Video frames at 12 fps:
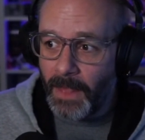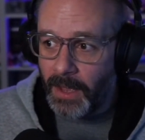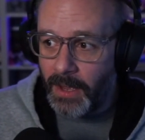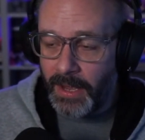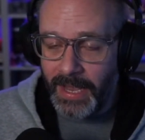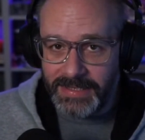
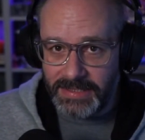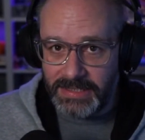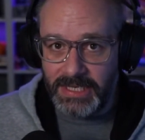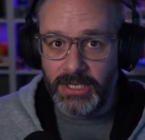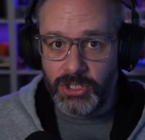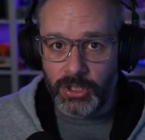uh, as a
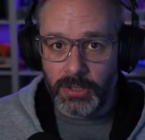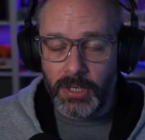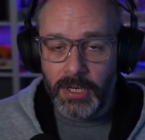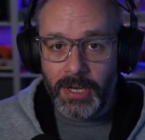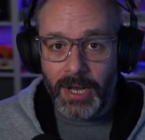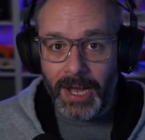teacher.
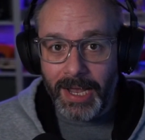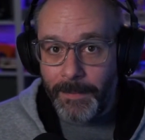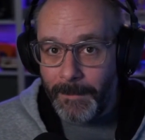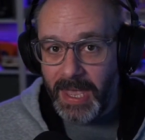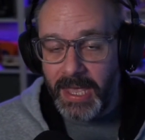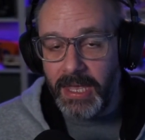
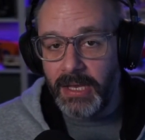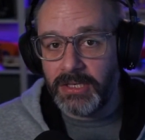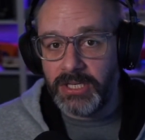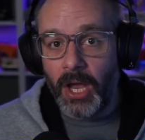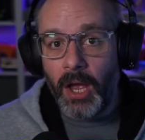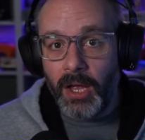I'm making
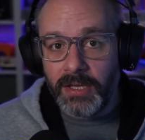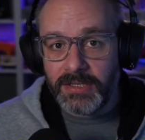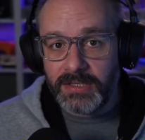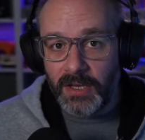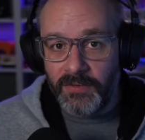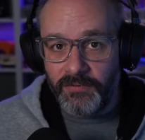
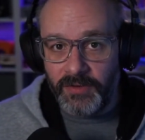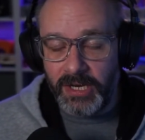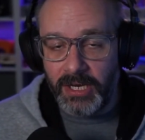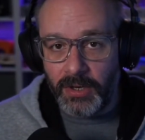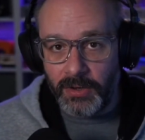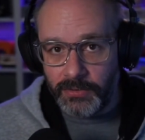tons of
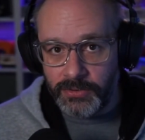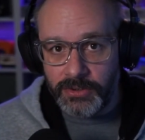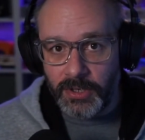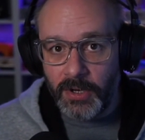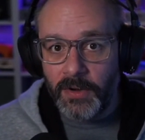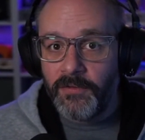videos
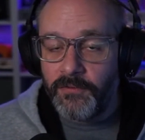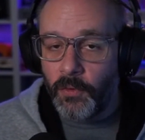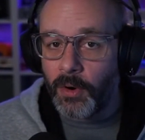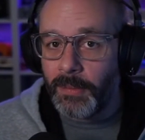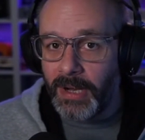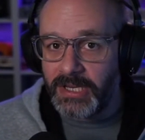
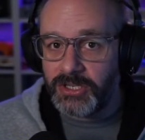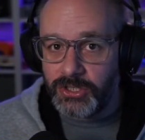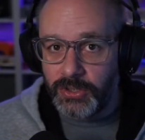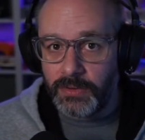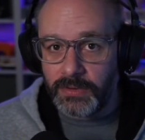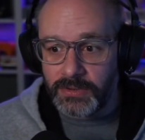for my
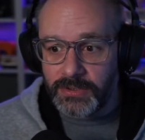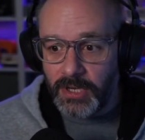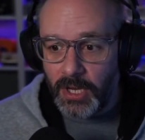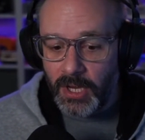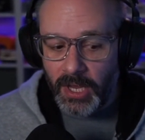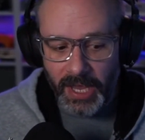students,
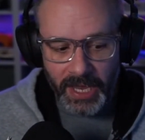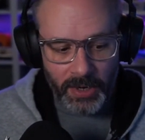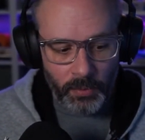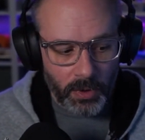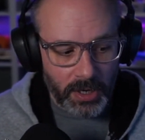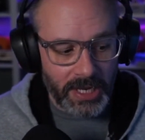
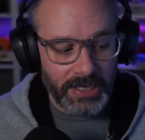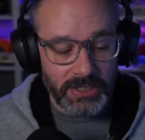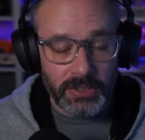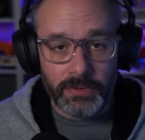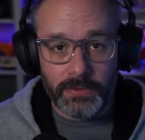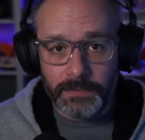and what I
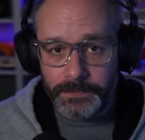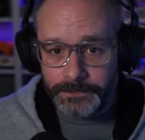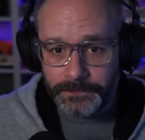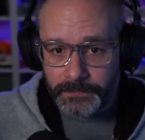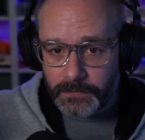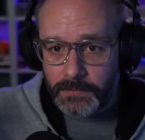do
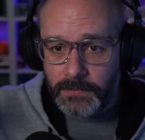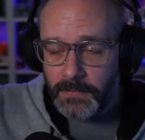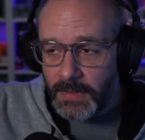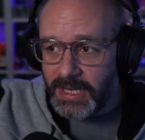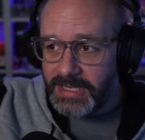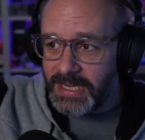
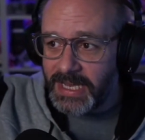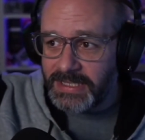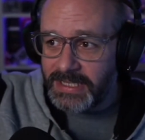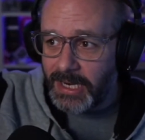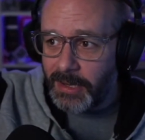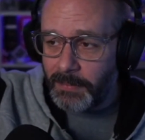is I
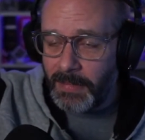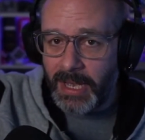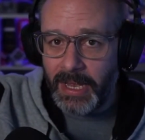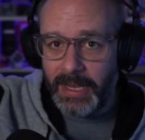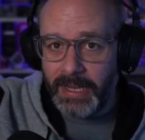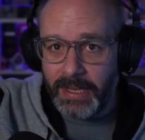set up
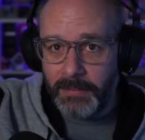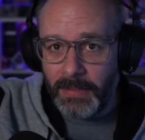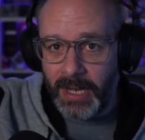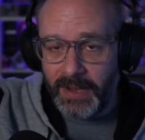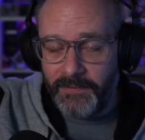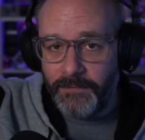my
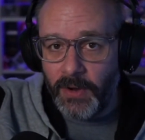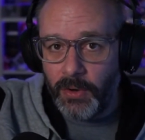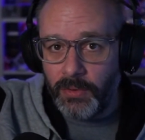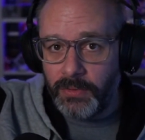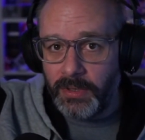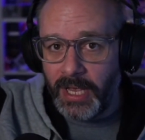my
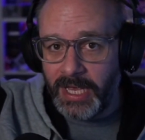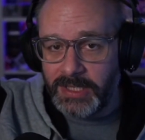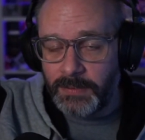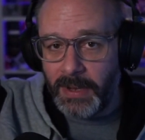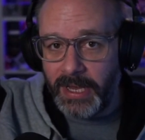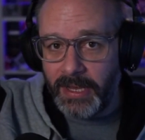phone
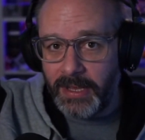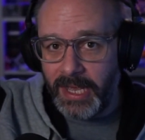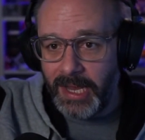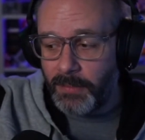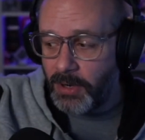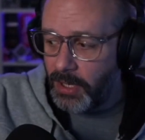as my
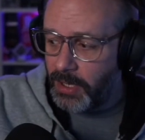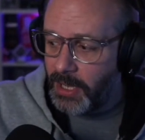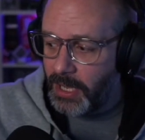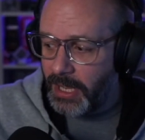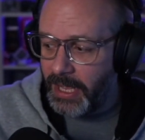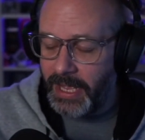camera
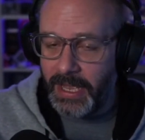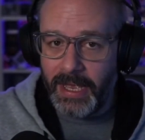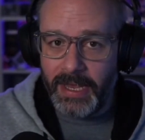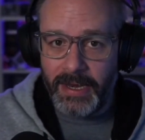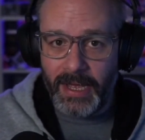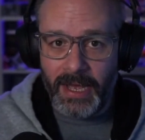
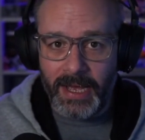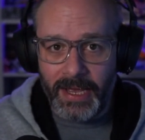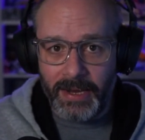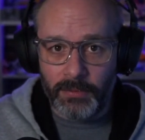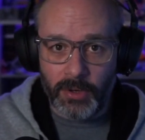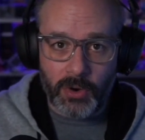and
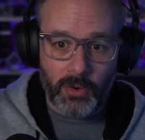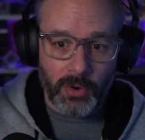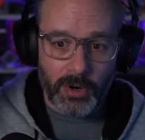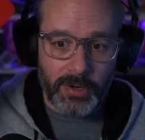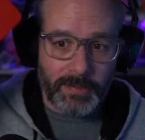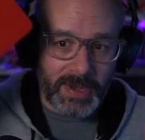I
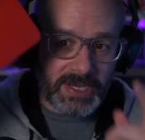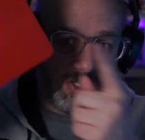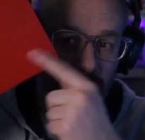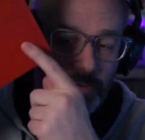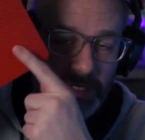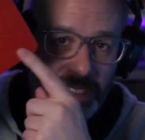record my
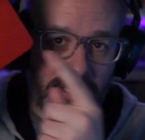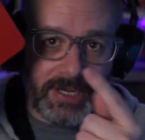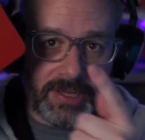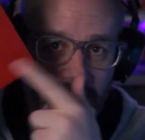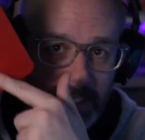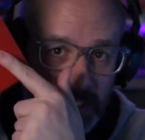screen
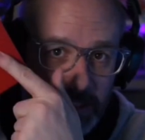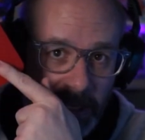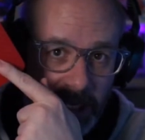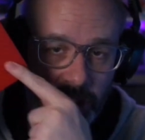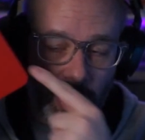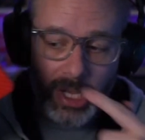and this is
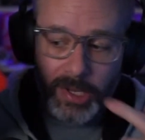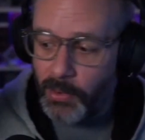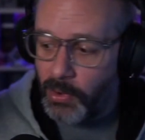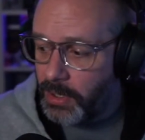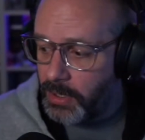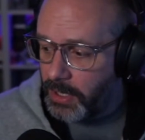my
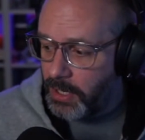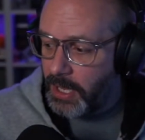chalkboard